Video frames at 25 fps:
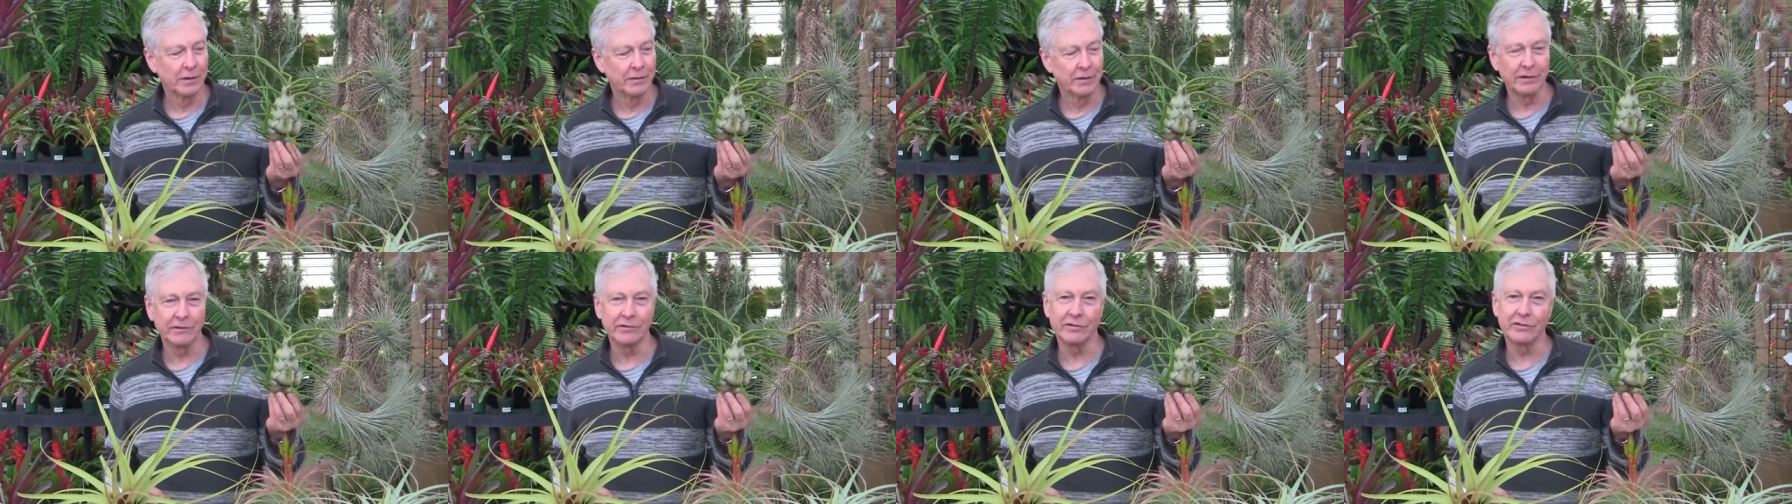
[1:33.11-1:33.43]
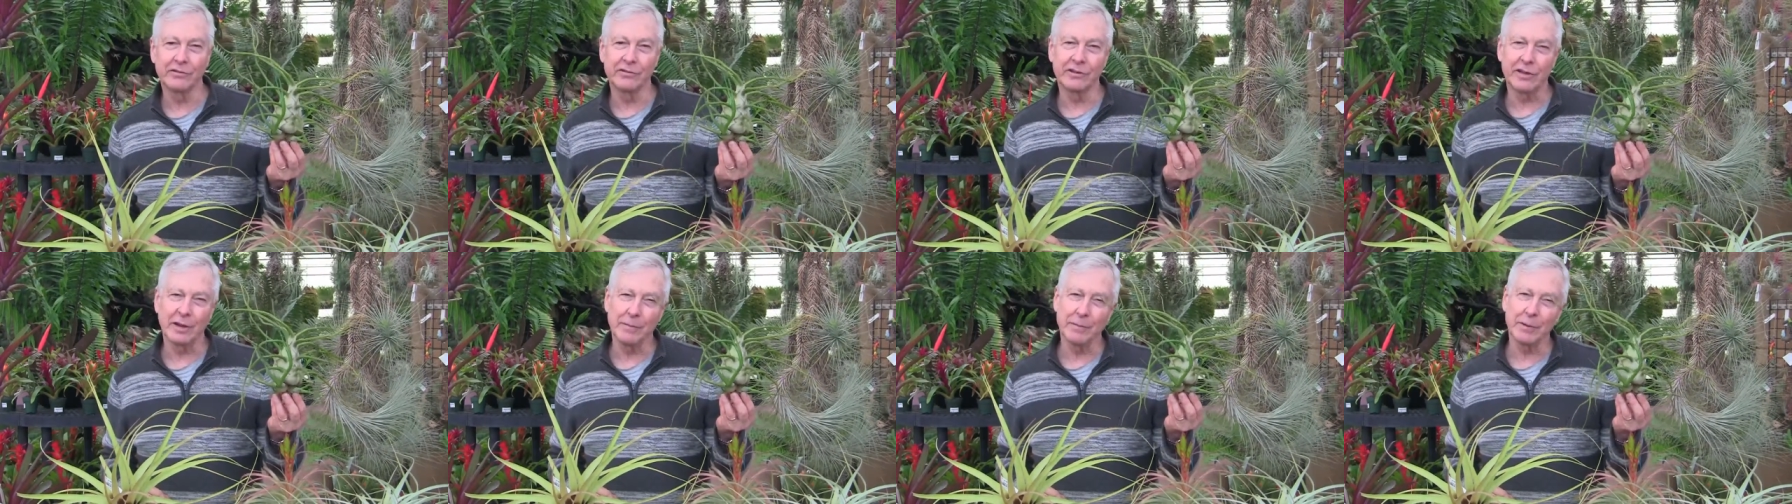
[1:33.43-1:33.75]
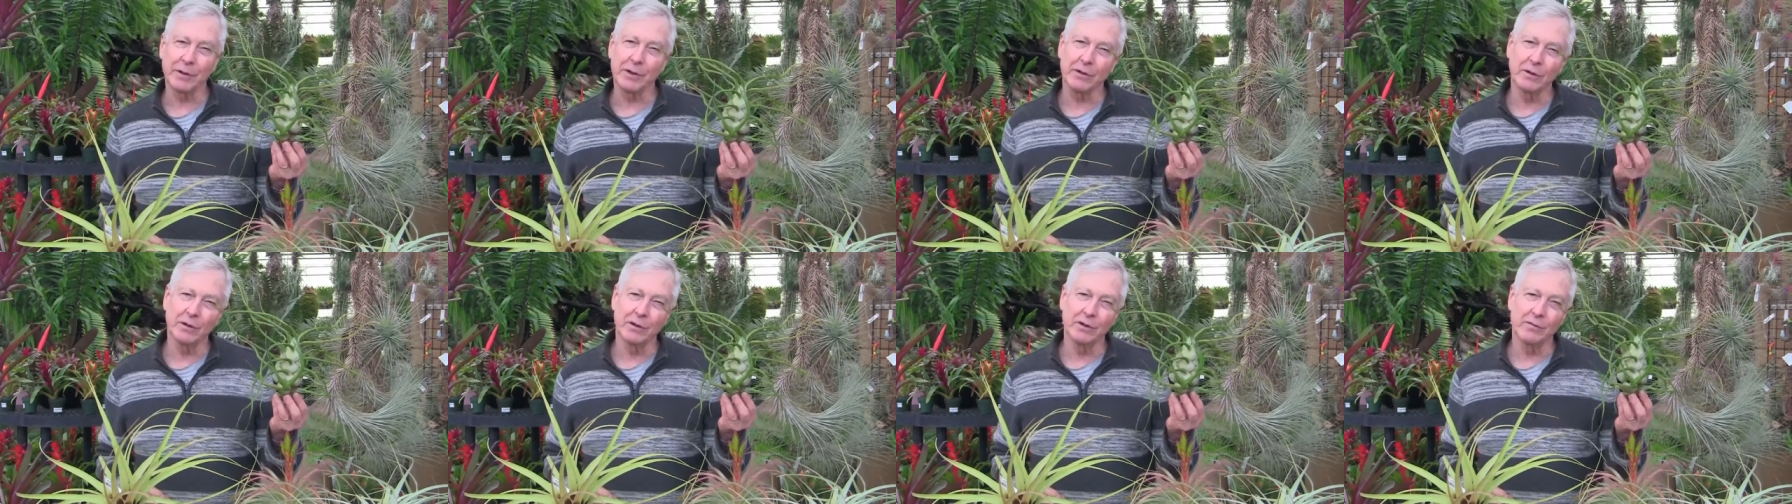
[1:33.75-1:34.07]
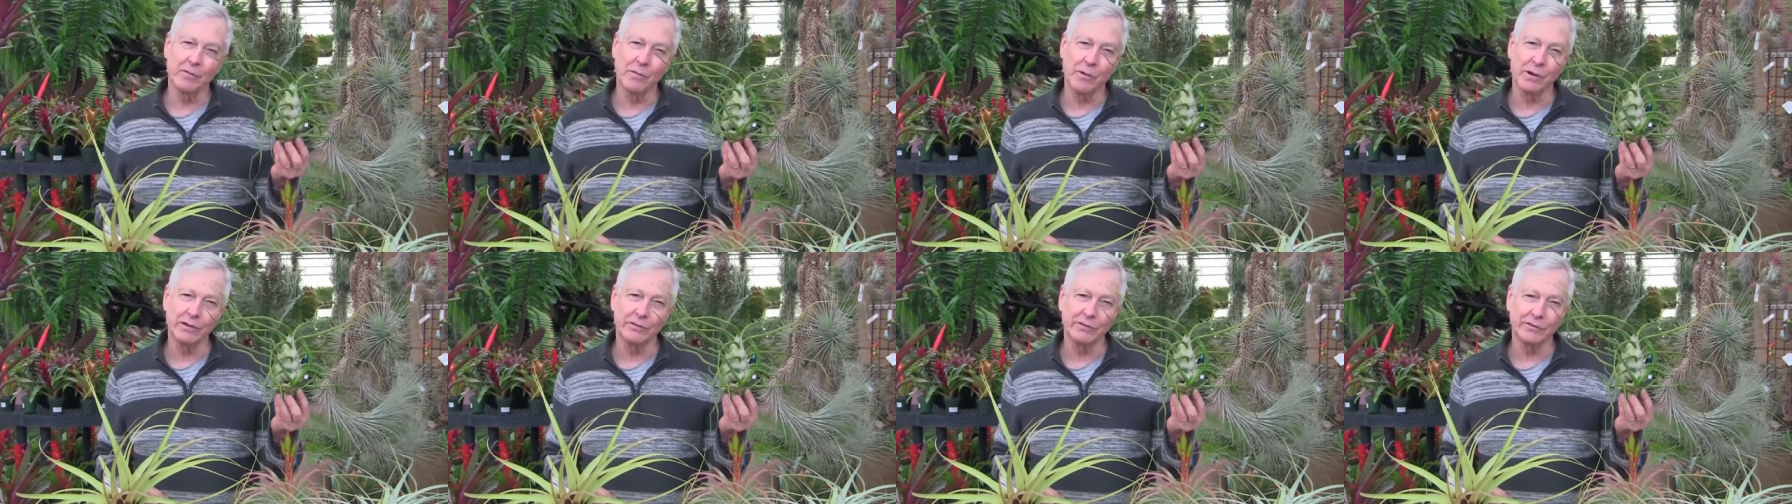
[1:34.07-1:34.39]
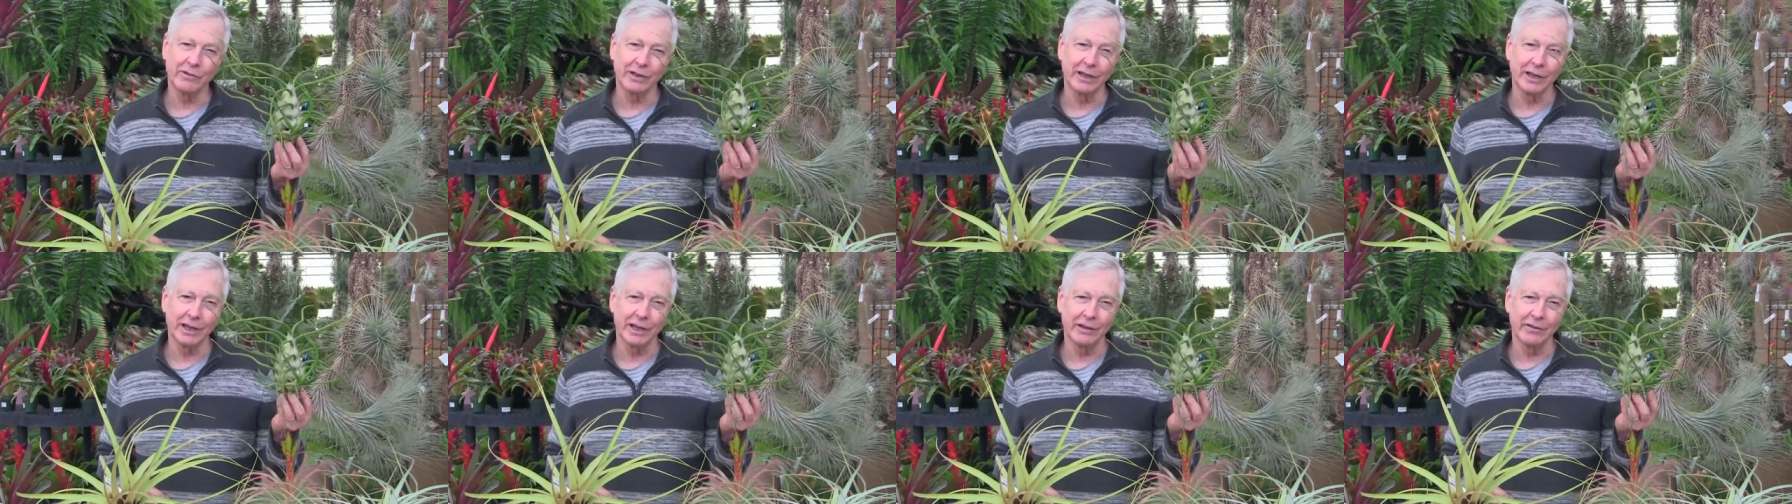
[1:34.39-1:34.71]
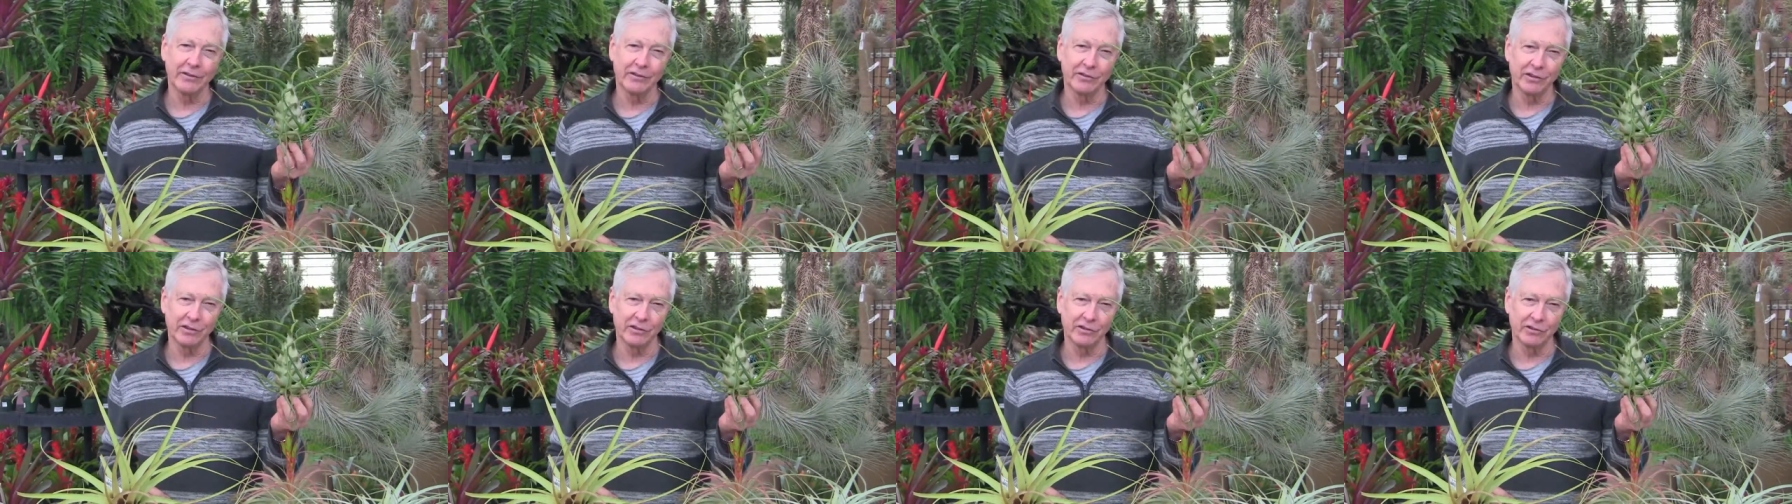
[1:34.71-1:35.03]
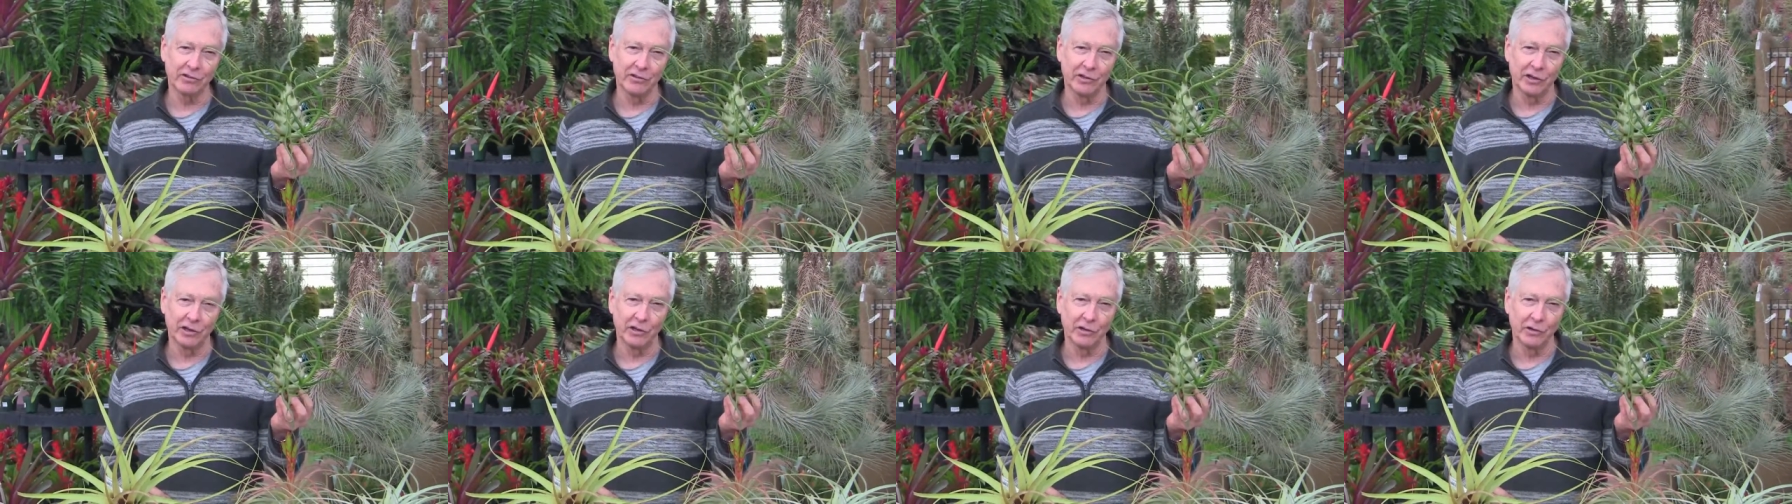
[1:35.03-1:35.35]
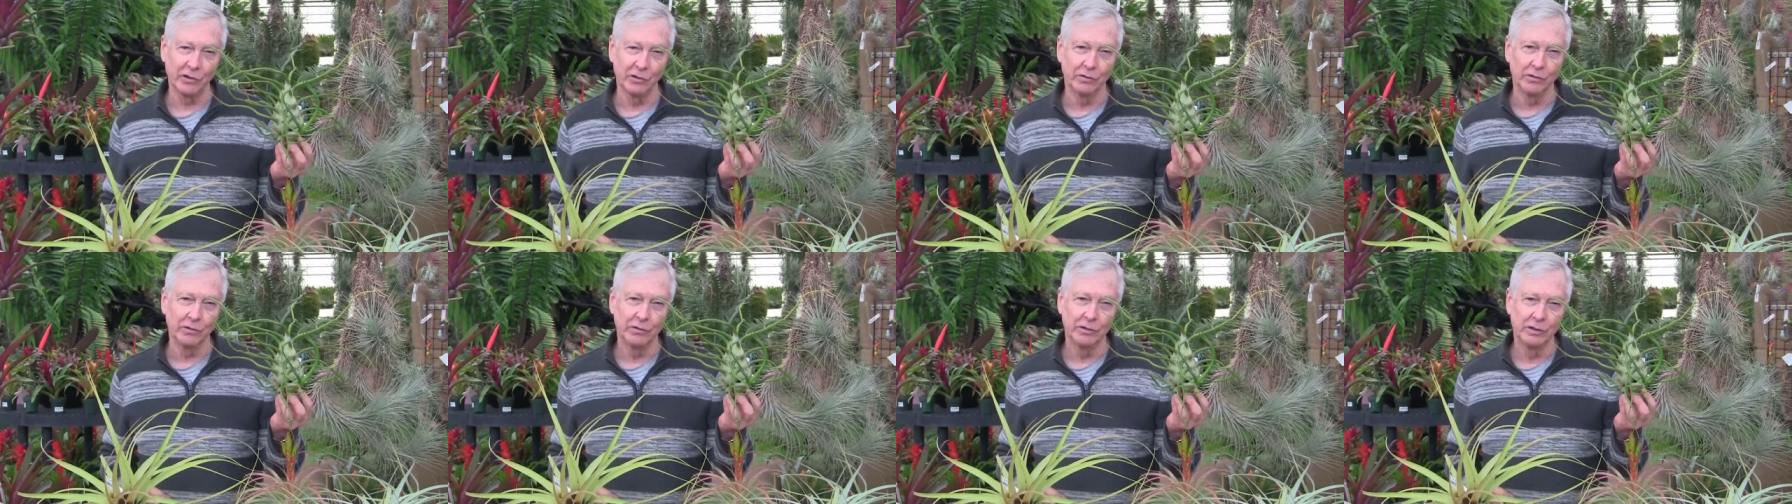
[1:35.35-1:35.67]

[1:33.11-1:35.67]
This is typical of what Tillandsias do.